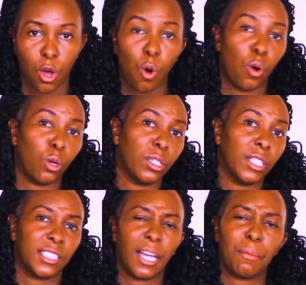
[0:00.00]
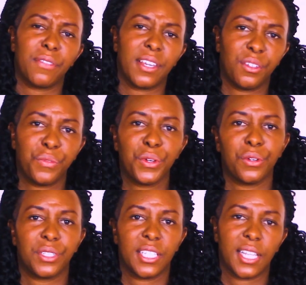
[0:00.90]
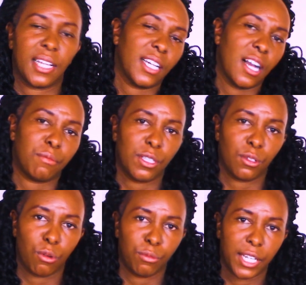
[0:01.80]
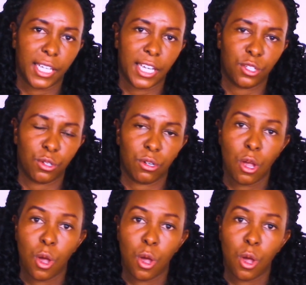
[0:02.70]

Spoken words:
or some of the difficulties that come with communication.